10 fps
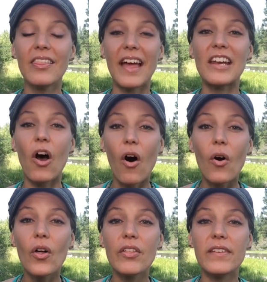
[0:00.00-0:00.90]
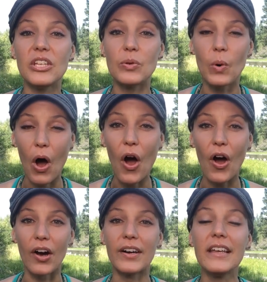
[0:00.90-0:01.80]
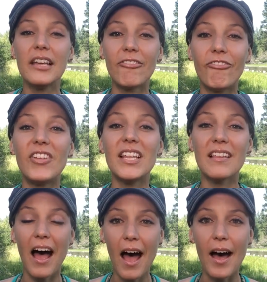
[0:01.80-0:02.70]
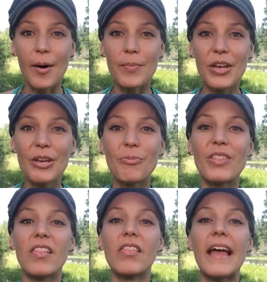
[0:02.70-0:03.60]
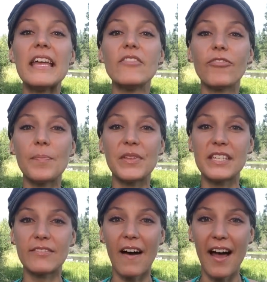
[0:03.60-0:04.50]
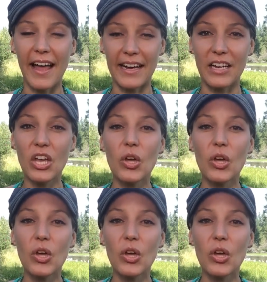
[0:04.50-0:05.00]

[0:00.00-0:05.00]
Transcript: let all that you are fill up with light from the divine